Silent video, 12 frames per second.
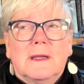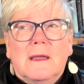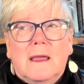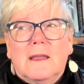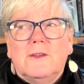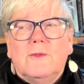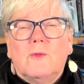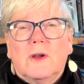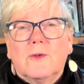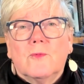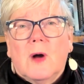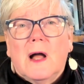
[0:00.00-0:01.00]
And you
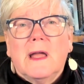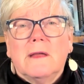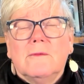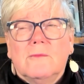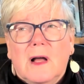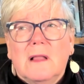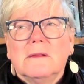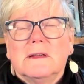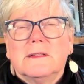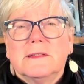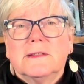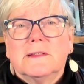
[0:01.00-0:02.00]
wonder why? Well,
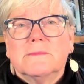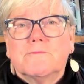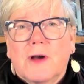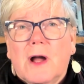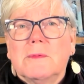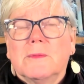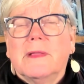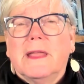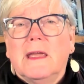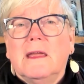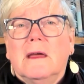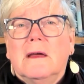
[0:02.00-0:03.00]
it's
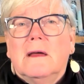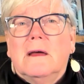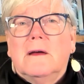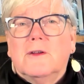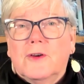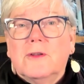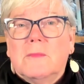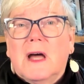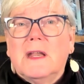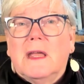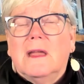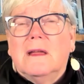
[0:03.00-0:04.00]
probably good
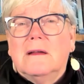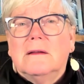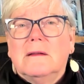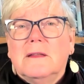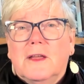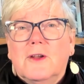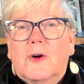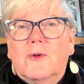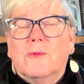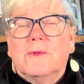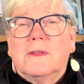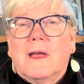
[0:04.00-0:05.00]
money, to
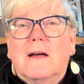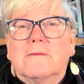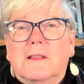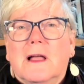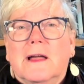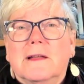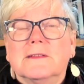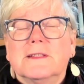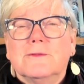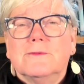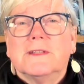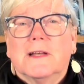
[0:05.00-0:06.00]
have clients
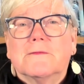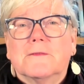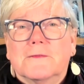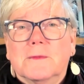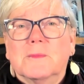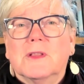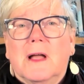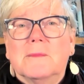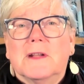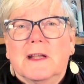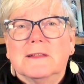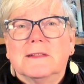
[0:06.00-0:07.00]
who suffer from
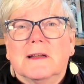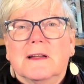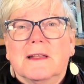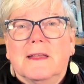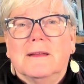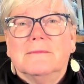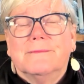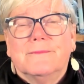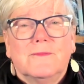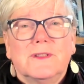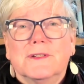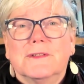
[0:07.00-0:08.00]
climate anxiety,
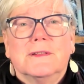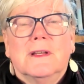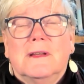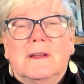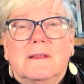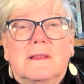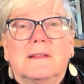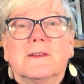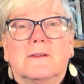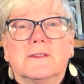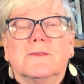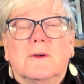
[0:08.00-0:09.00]
that's
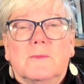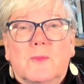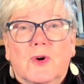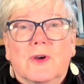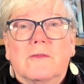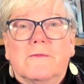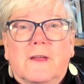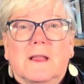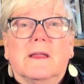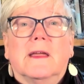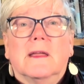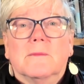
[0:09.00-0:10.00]
also a moral
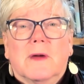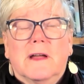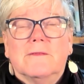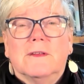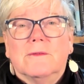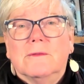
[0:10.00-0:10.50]
failing in my view.